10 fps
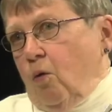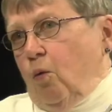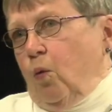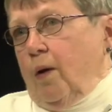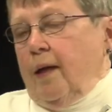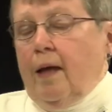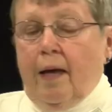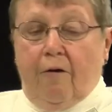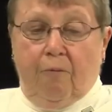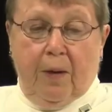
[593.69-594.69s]
We
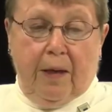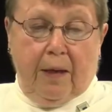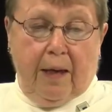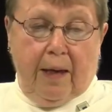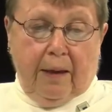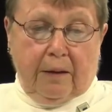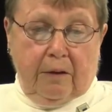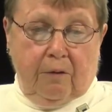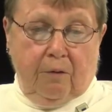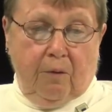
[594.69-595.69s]
have been
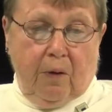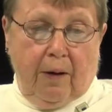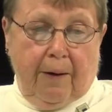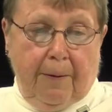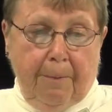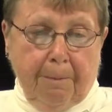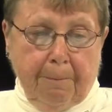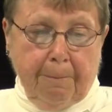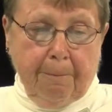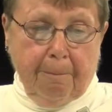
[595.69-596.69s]
active um,
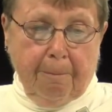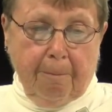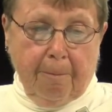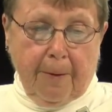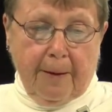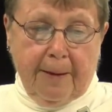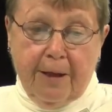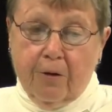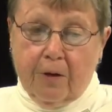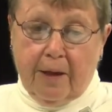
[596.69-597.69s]

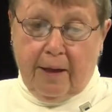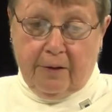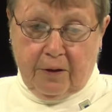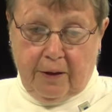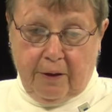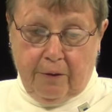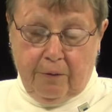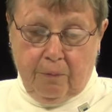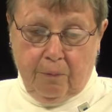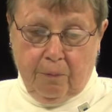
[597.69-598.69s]
here in healthcare,
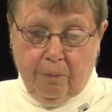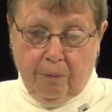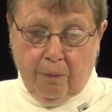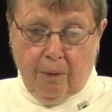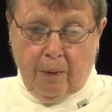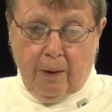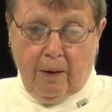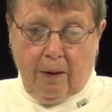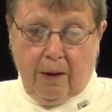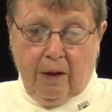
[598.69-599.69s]

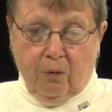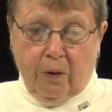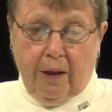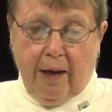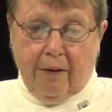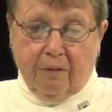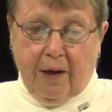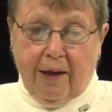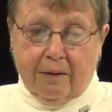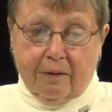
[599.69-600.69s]
and we have
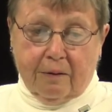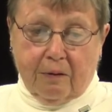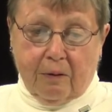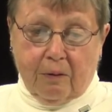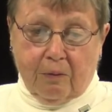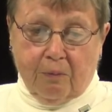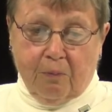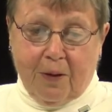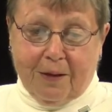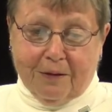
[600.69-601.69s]
not
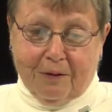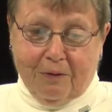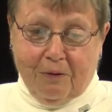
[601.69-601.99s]
been